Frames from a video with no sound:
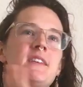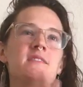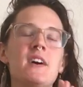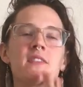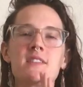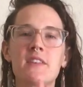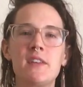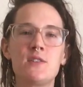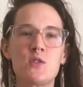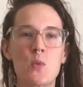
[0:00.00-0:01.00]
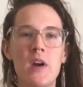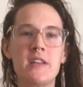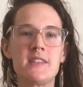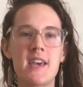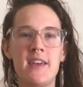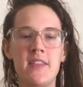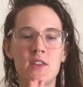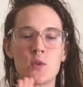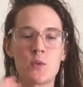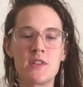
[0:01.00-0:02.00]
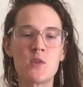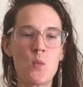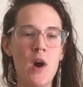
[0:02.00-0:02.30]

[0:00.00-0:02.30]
I've done this cleanse twice, and like the reason